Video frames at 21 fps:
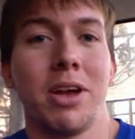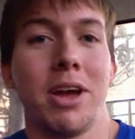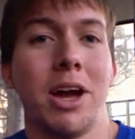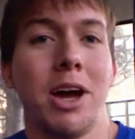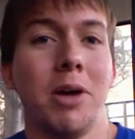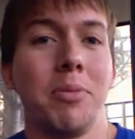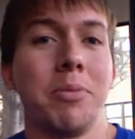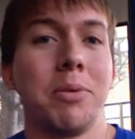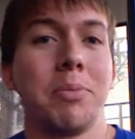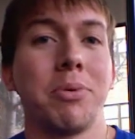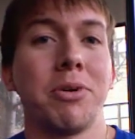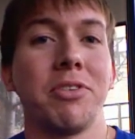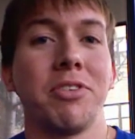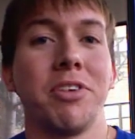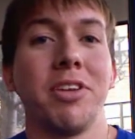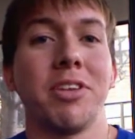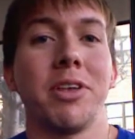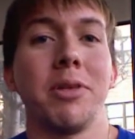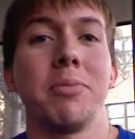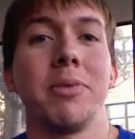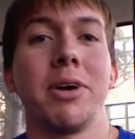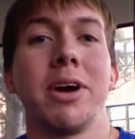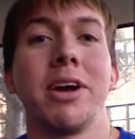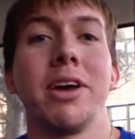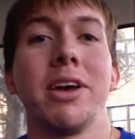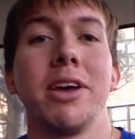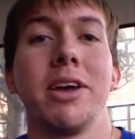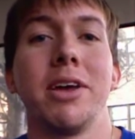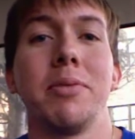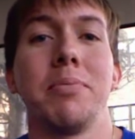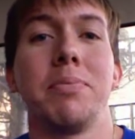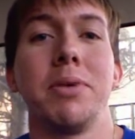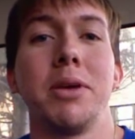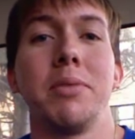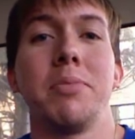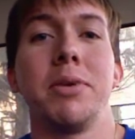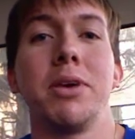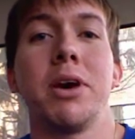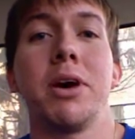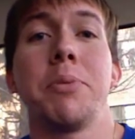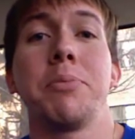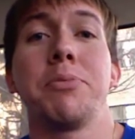I'll be presenting my
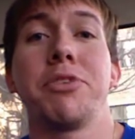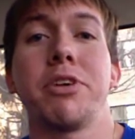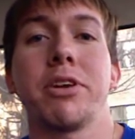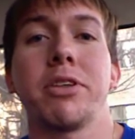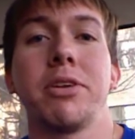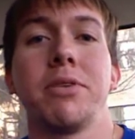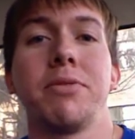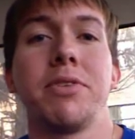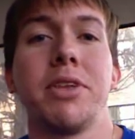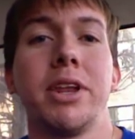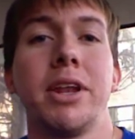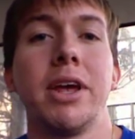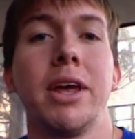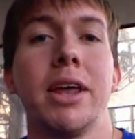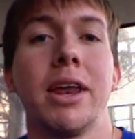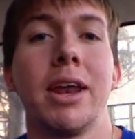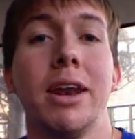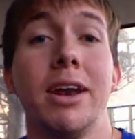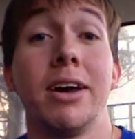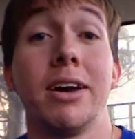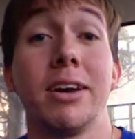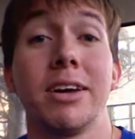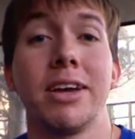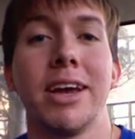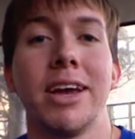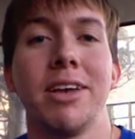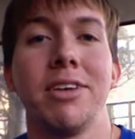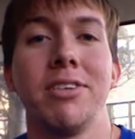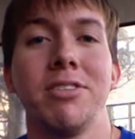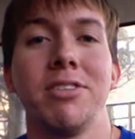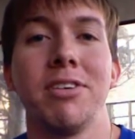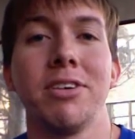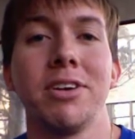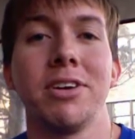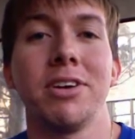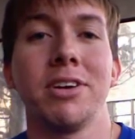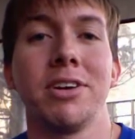PBL objective today, lung cancer,